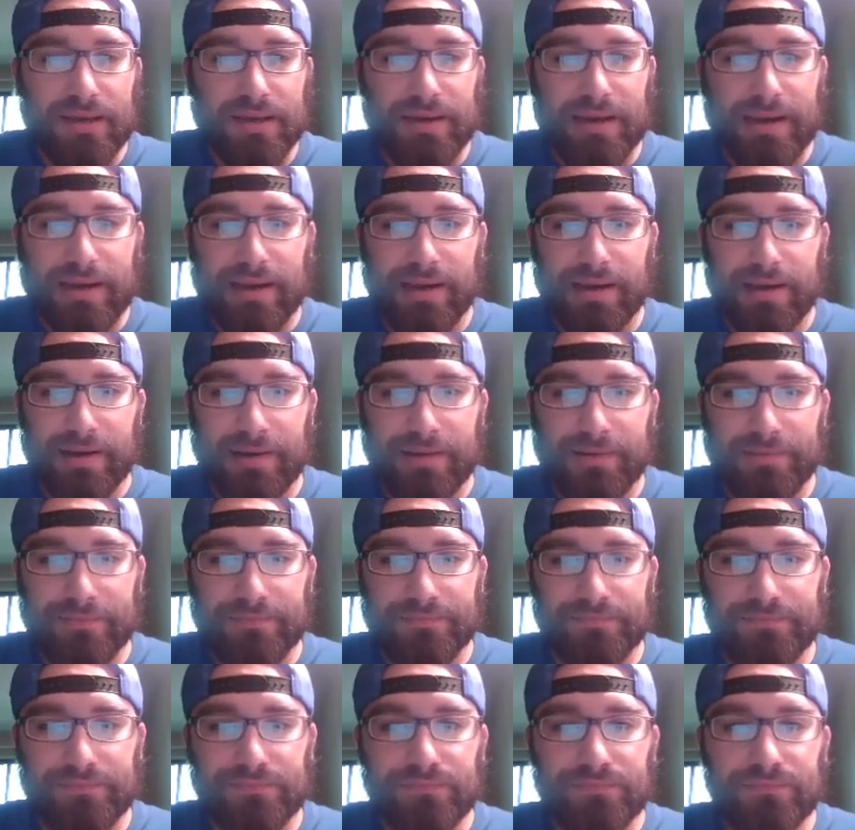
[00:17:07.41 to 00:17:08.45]

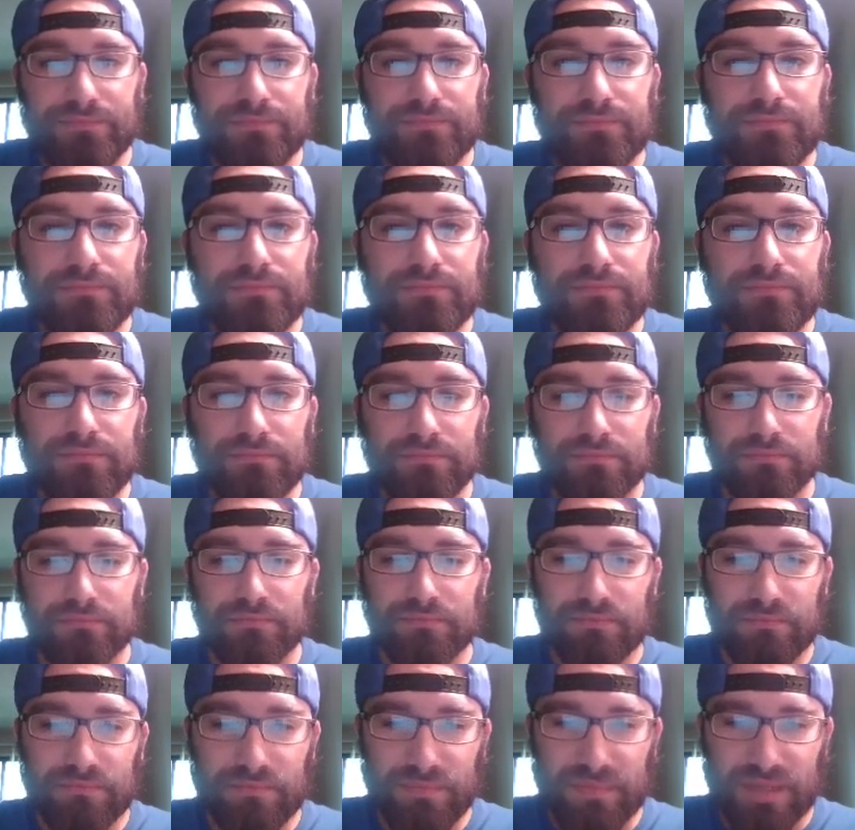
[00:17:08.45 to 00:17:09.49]
And
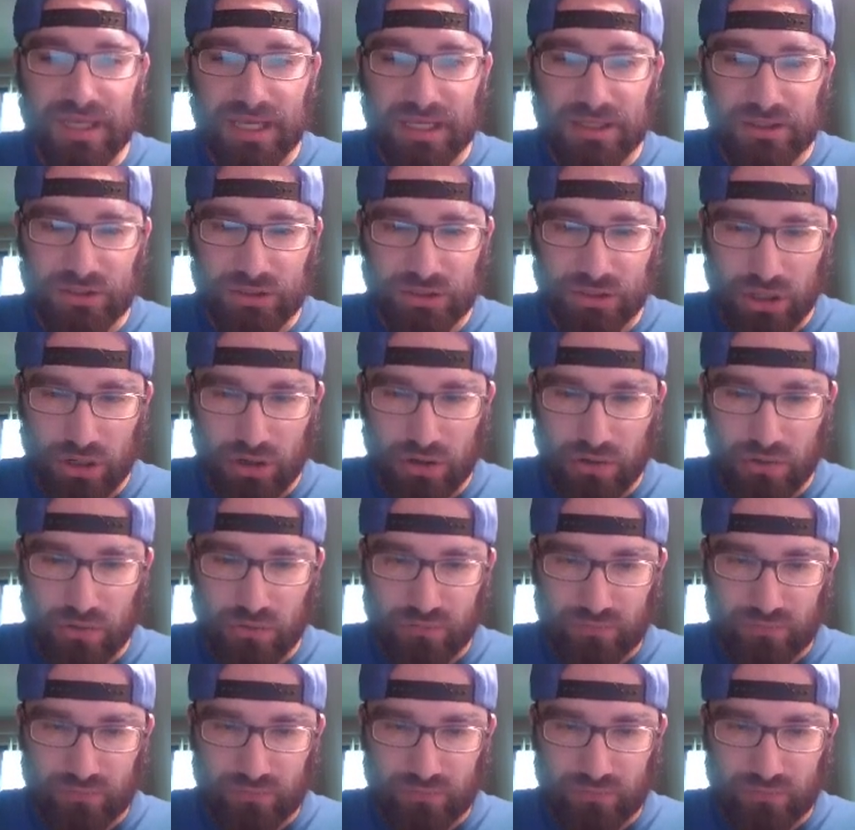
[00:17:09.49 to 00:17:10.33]
so